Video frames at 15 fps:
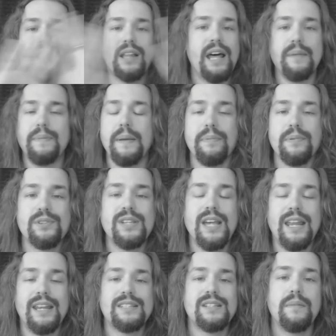a lot of people
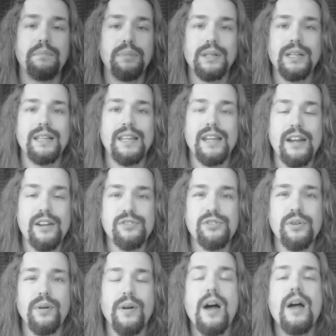say, and it's completely not
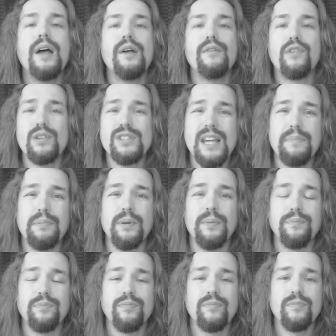true. For
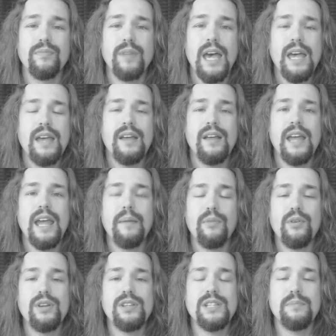example,
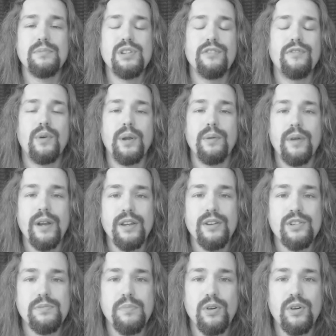americium-241 in
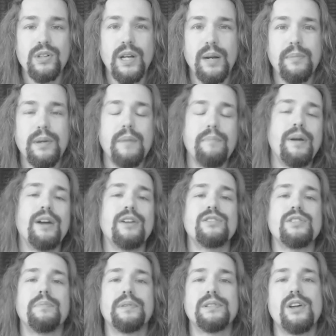your smoke alarm compared
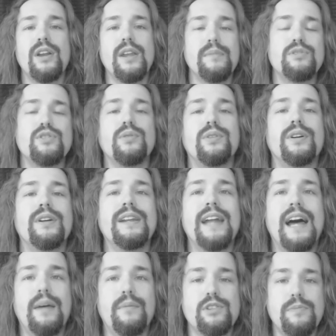to
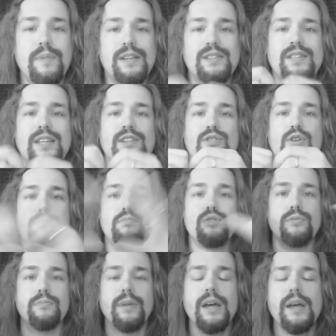plutonium-239, which makes things go
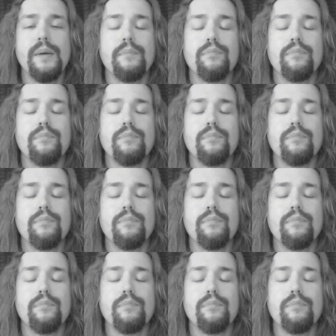boom.